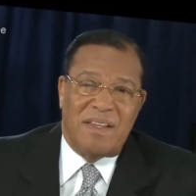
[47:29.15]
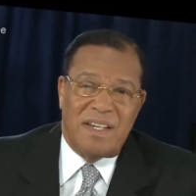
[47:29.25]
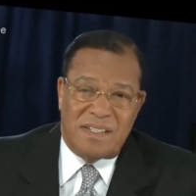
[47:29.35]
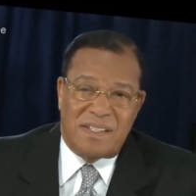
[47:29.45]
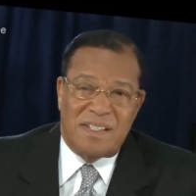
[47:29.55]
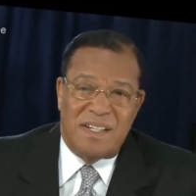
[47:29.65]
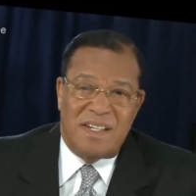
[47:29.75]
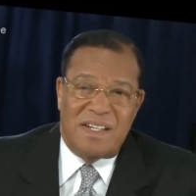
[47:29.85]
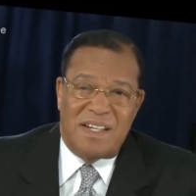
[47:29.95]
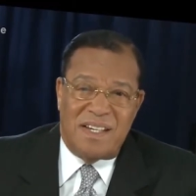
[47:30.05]
This
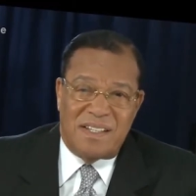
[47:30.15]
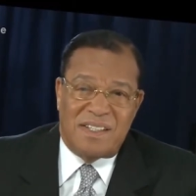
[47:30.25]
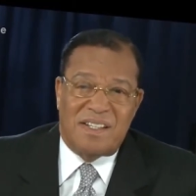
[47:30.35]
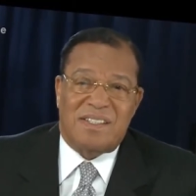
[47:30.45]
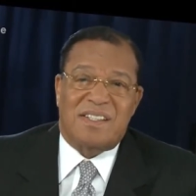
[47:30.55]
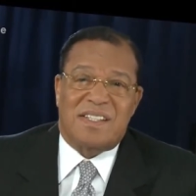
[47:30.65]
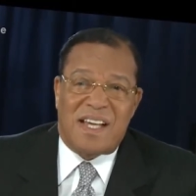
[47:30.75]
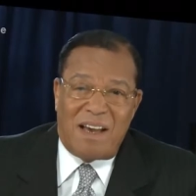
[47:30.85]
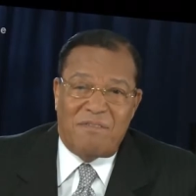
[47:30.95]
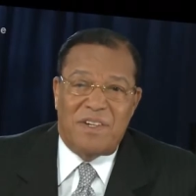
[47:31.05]
is a
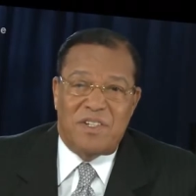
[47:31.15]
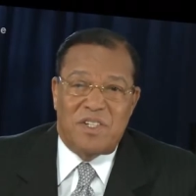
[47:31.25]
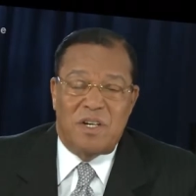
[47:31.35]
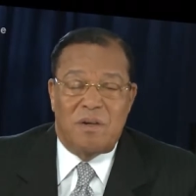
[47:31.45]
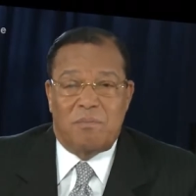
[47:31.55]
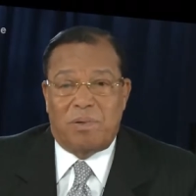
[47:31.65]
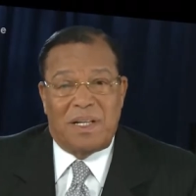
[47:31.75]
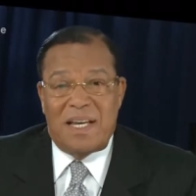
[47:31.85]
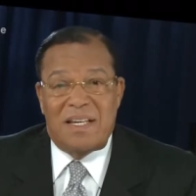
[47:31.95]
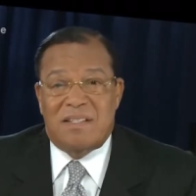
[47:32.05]
savage
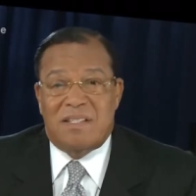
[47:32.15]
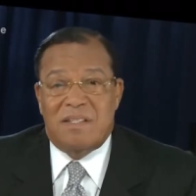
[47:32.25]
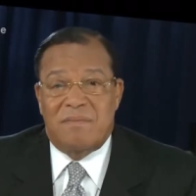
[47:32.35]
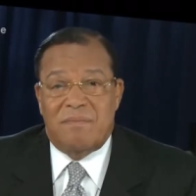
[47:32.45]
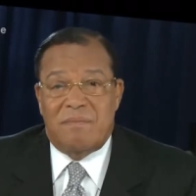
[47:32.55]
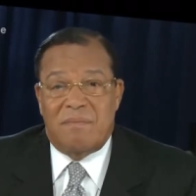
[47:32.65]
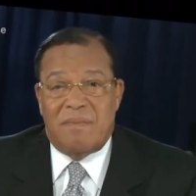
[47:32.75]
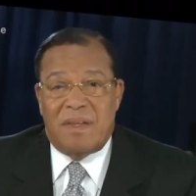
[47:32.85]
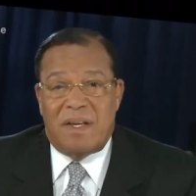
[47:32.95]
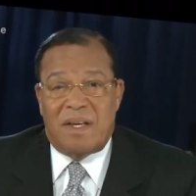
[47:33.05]
place,
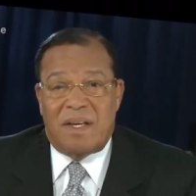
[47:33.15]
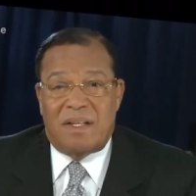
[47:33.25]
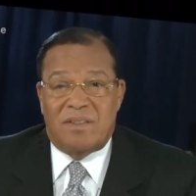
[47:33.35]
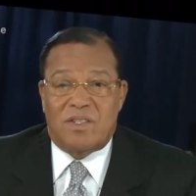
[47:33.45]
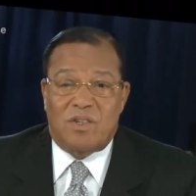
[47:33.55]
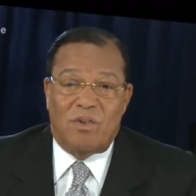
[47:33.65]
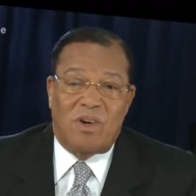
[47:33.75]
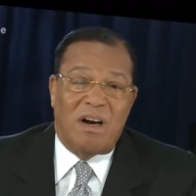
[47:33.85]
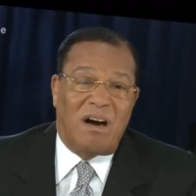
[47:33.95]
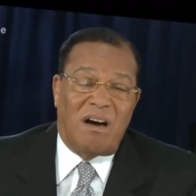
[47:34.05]
and
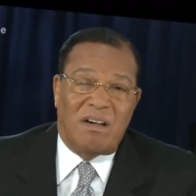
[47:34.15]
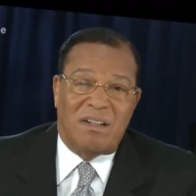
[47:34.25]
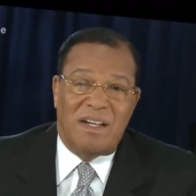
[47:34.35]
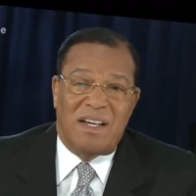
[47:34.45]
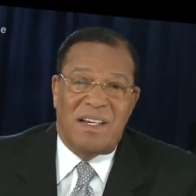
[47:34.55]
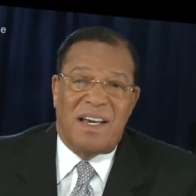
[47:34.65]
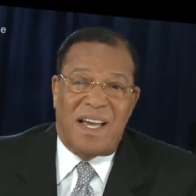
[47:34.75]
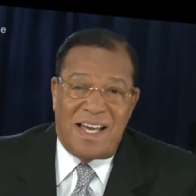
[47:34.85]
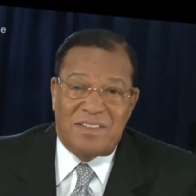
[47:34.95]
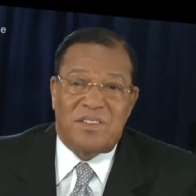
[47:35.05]
so God
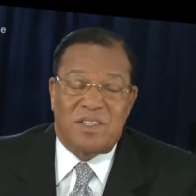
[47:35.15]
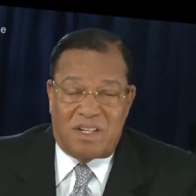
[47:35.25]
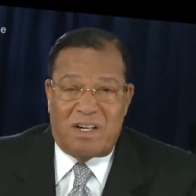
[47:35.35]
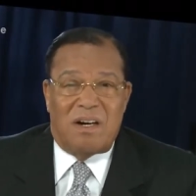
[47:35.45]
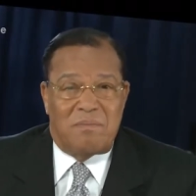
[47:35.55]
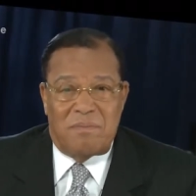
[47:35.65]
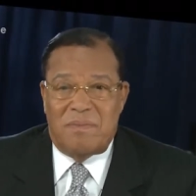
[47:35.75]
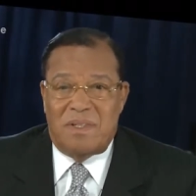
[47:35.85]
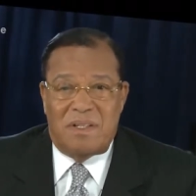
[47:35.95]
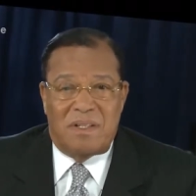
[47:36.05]
had to come
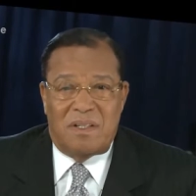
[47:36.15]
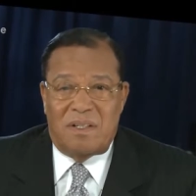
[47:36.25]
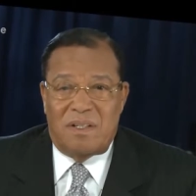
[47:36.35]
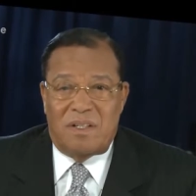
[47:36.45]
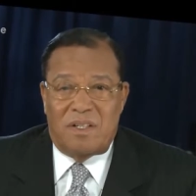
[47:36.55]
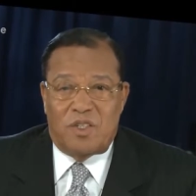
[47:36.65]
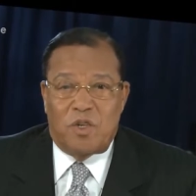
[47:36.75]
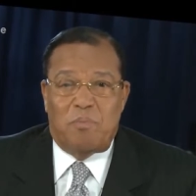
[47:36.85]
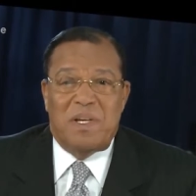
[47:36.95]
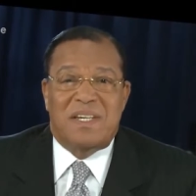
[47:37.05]

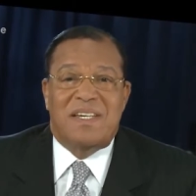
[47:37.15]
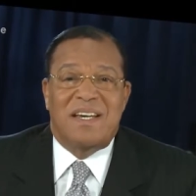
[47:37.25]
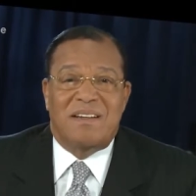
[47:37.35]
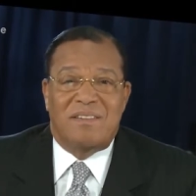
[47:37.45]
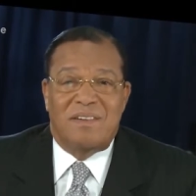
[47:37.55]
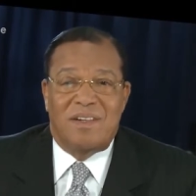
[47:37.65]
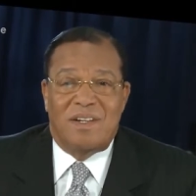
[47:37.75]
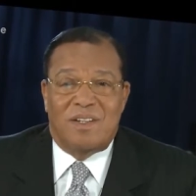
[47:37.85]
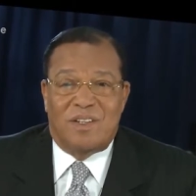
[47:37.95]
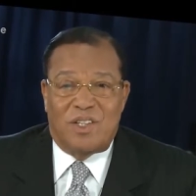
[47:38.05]
to
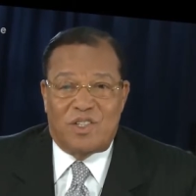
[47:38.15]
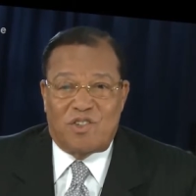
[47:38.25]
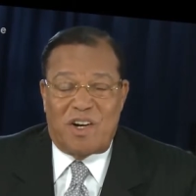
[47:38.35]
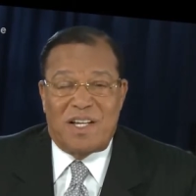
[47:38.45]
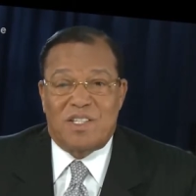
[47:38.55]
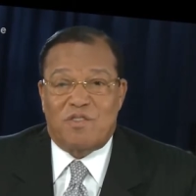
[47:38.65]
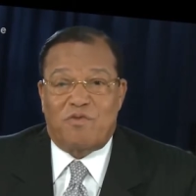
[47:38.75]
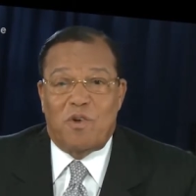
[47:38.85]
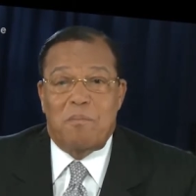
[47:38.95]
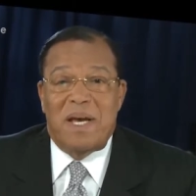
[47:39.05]
begin the
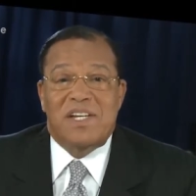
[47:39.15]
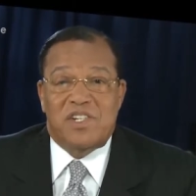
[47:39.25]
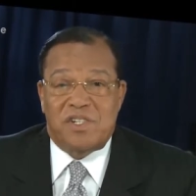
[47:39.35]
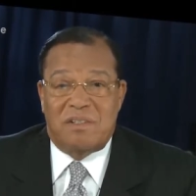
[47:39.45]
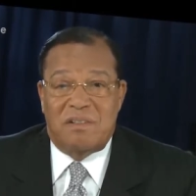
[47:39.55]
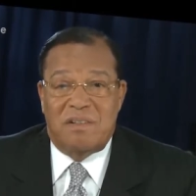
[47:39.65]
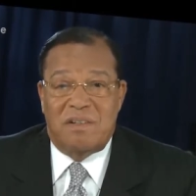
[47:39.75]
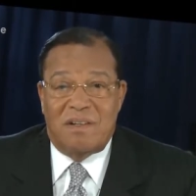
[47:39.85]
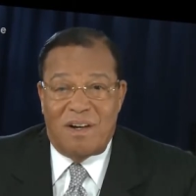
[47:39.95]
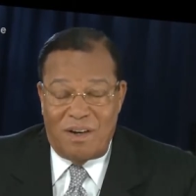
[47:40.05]
transformation
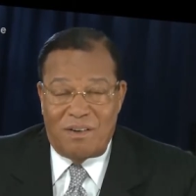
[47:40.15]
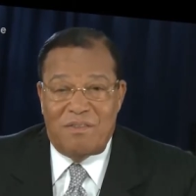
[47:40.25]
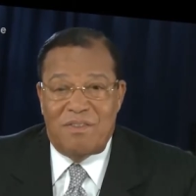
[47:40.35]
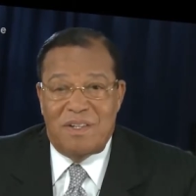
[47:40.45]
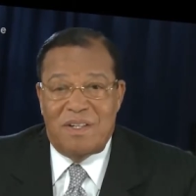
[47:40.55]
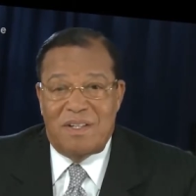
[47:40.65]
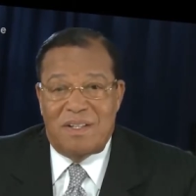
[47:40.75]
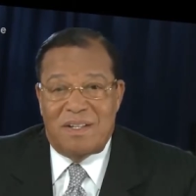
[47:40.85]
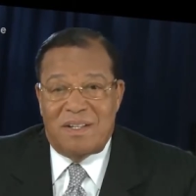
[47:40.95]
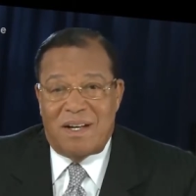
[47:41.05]
of
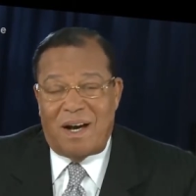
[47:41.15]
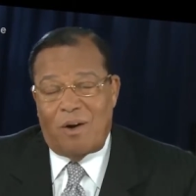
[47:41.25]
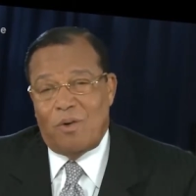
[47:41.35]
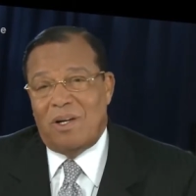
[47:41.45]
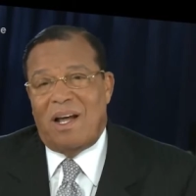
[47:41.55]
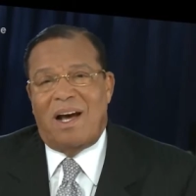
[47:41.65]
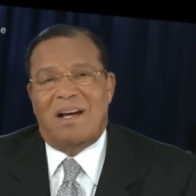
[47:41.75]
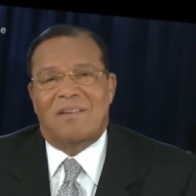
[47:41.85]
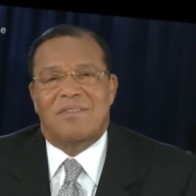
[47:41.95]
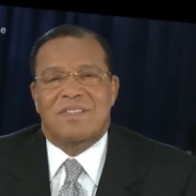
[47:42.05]
our
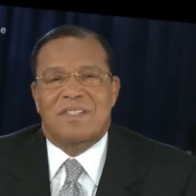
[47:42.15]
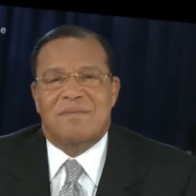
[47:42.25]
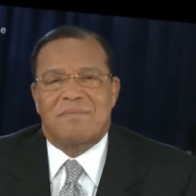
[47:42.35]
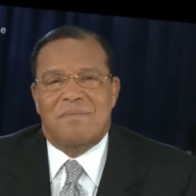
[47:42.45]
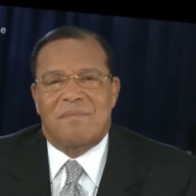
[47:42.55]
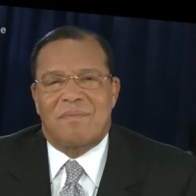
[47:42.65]
lives.